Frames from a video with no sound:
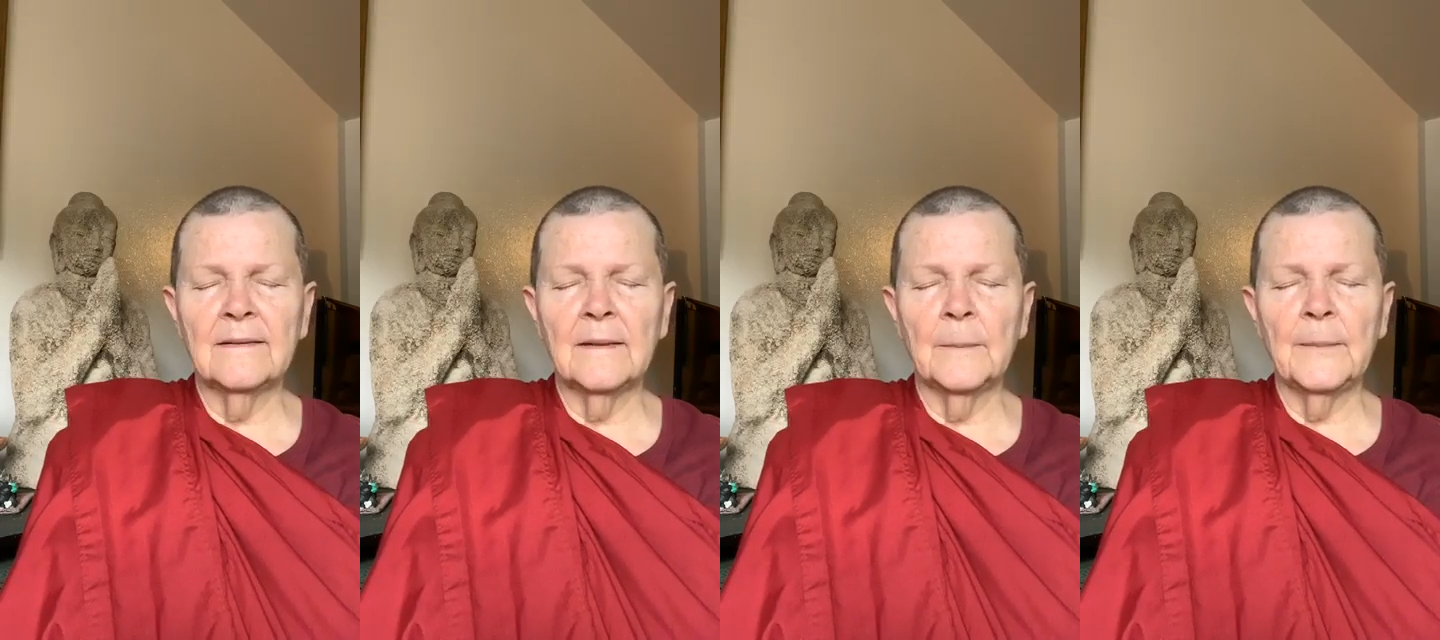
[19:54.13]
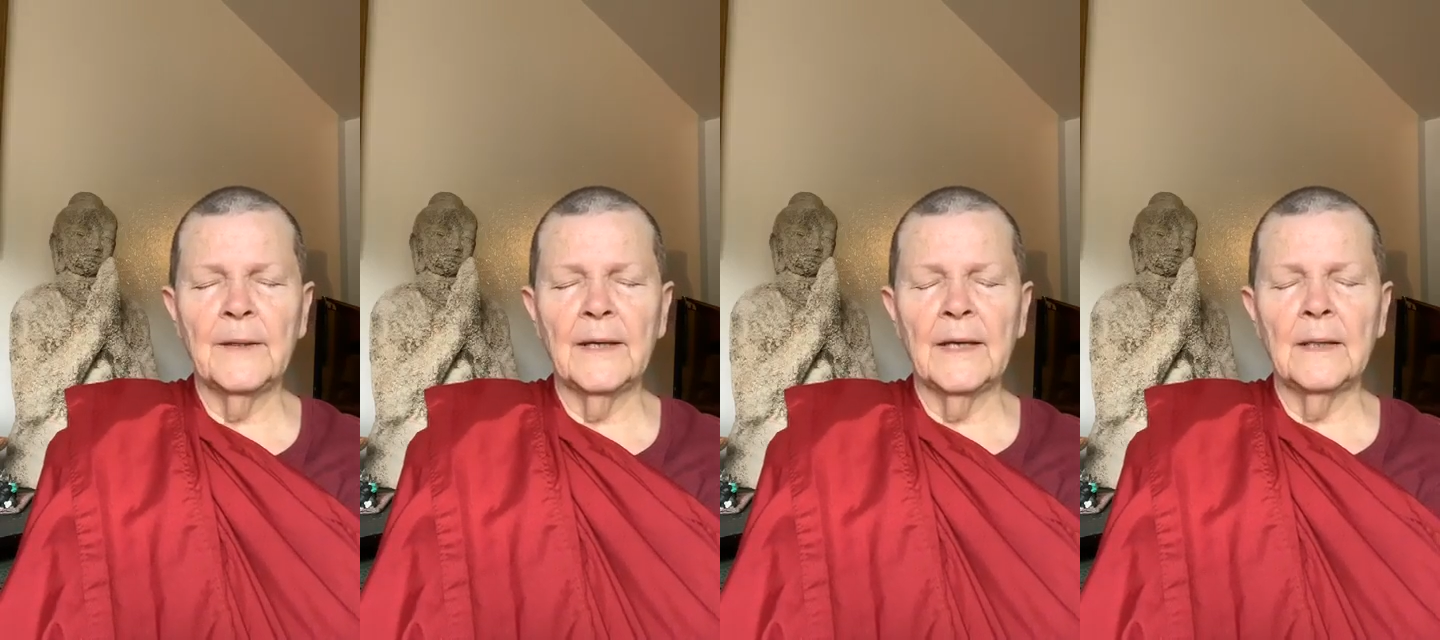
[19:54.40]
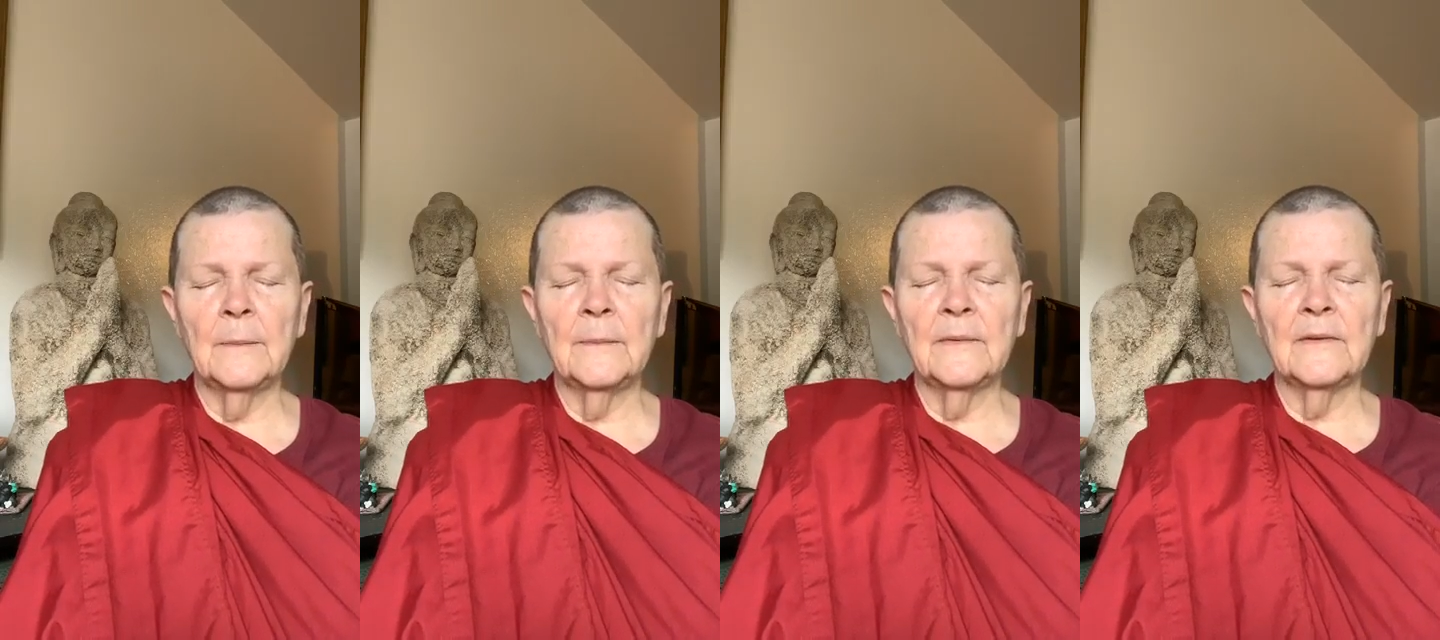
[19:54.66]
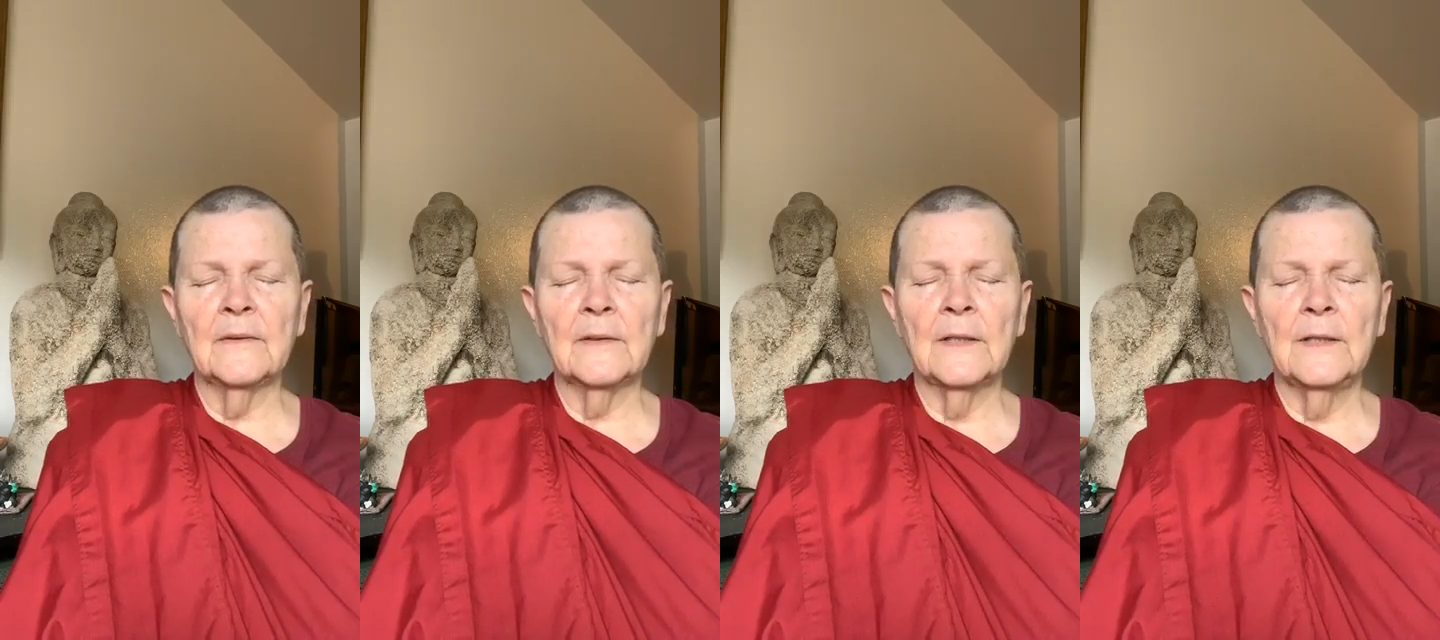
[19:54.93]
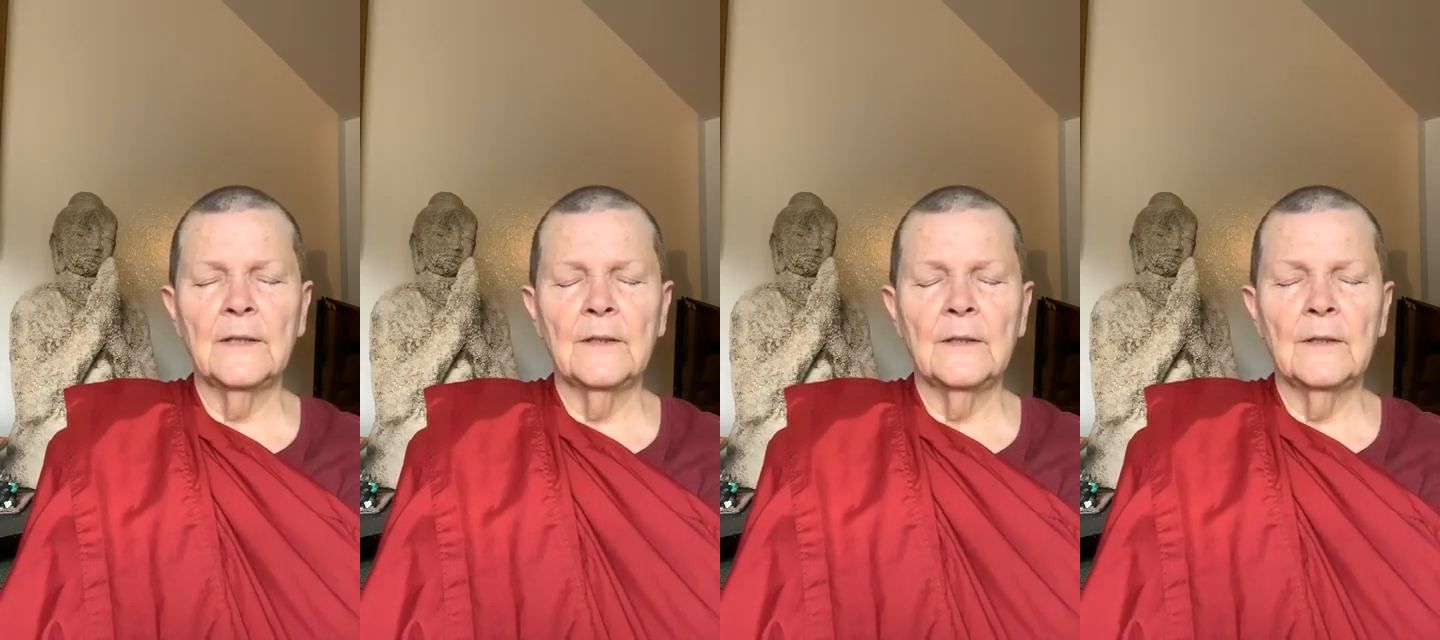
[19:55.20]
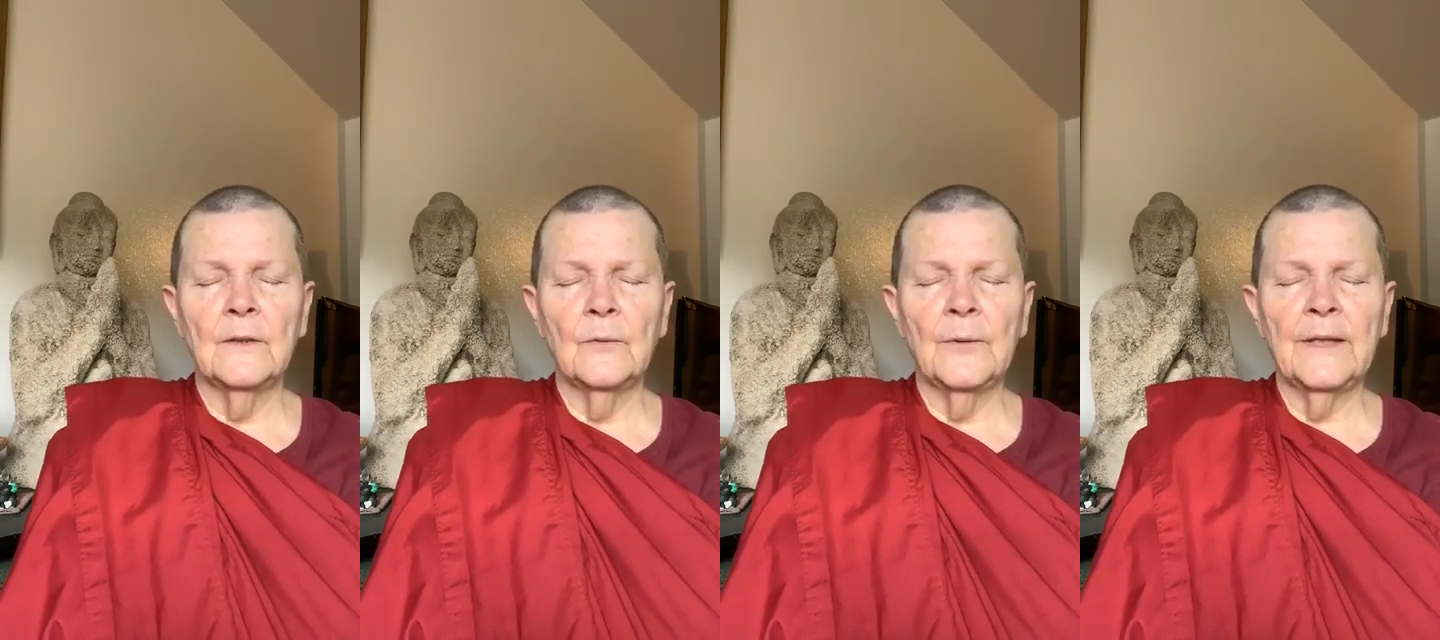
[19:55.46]
Sometimes
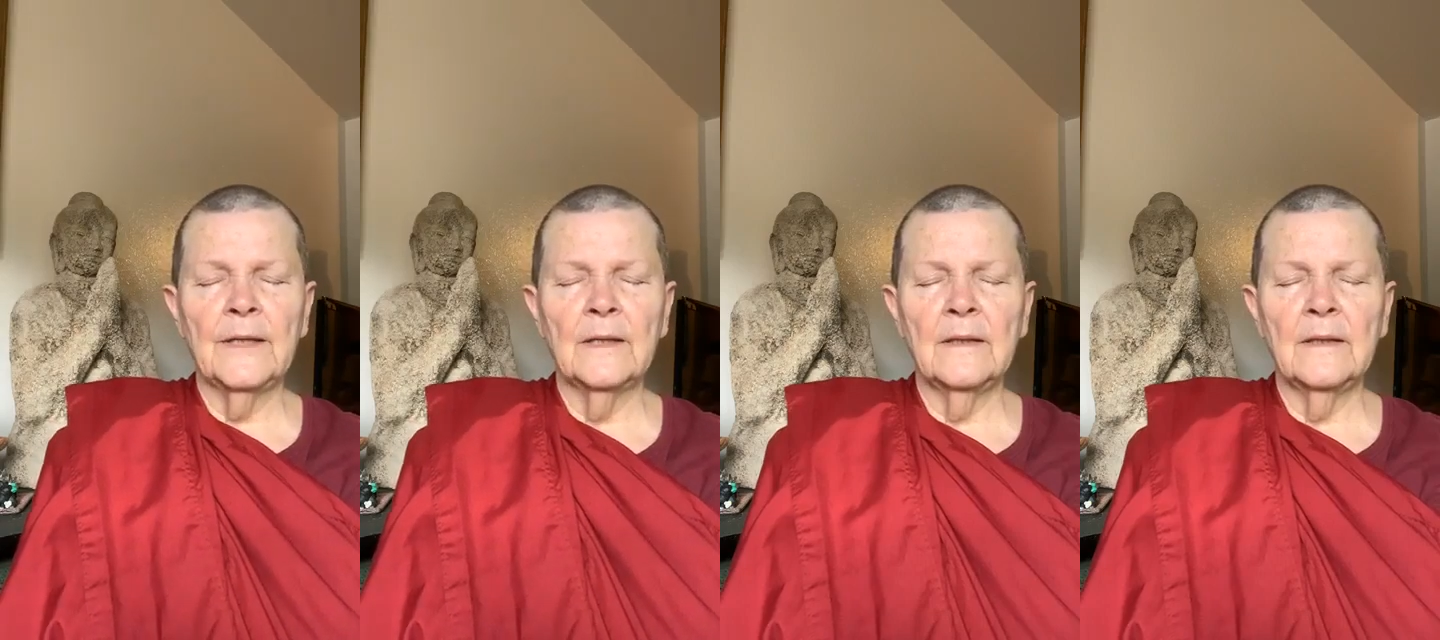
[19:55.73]
we